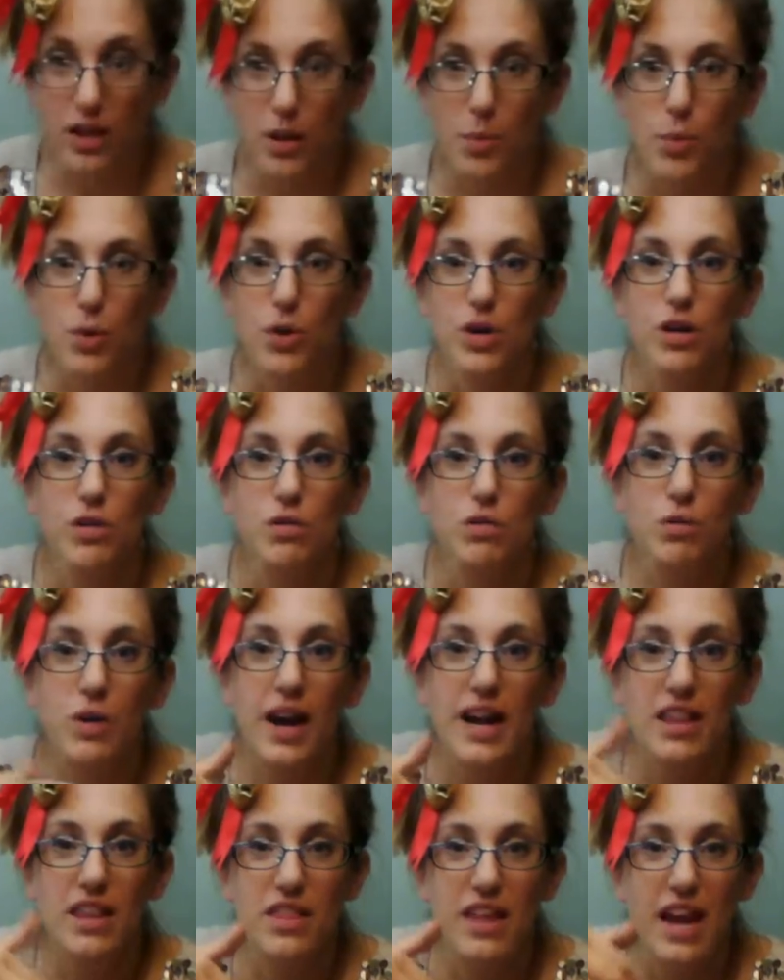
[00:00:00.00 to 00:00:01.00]
put it
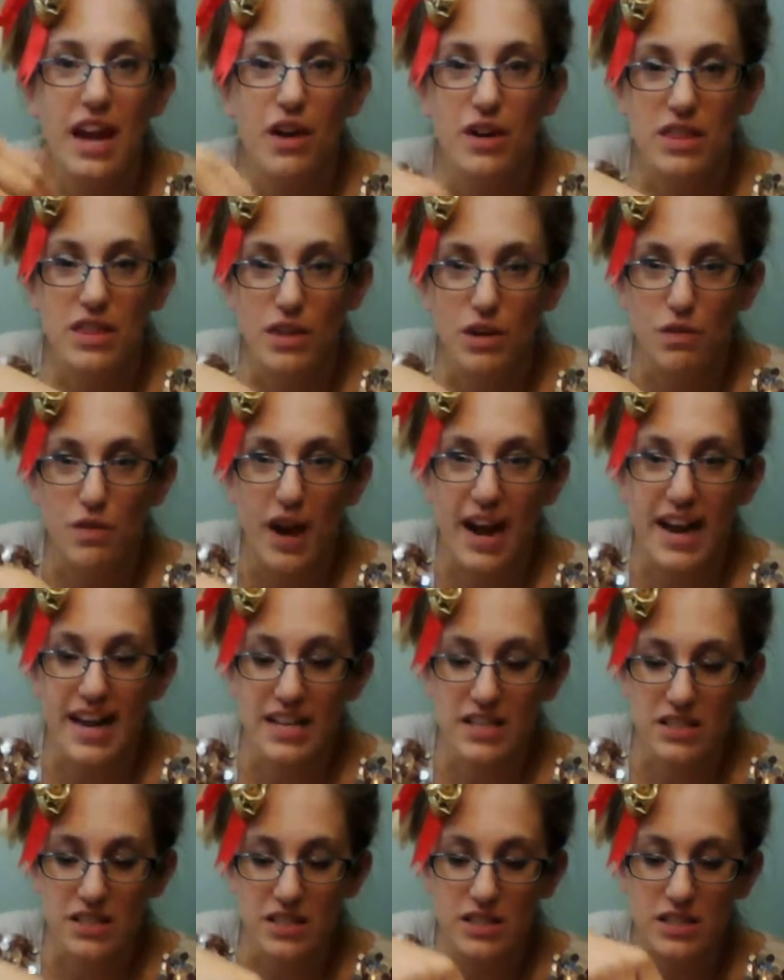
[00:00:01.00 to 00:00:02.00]
right there in the
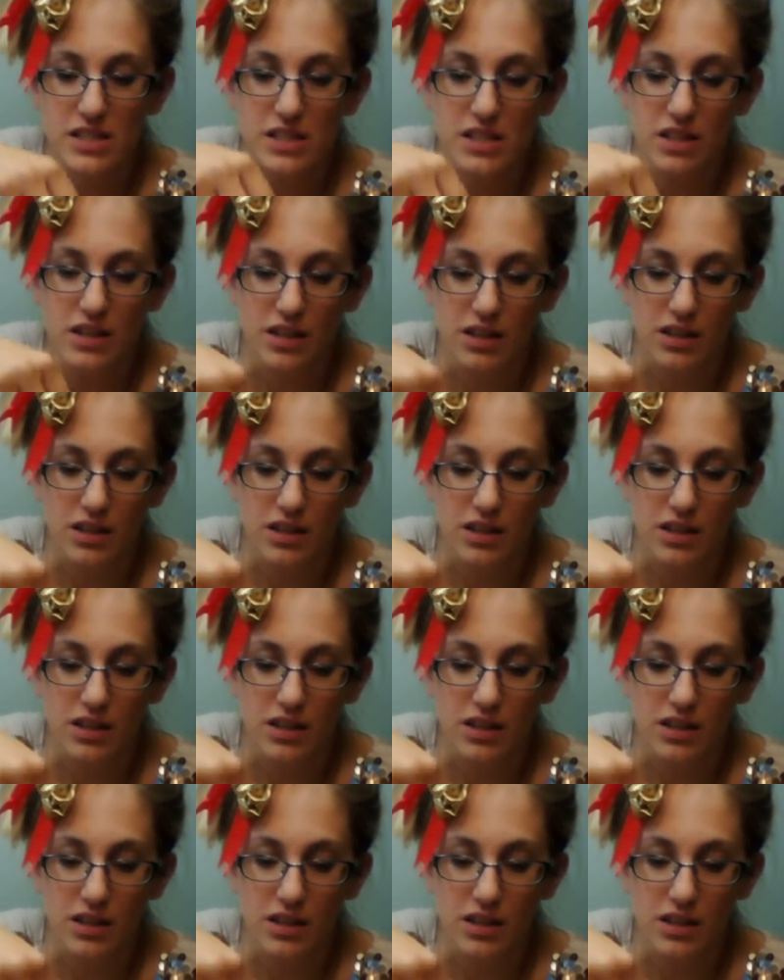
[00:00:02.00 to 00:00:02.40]
rice,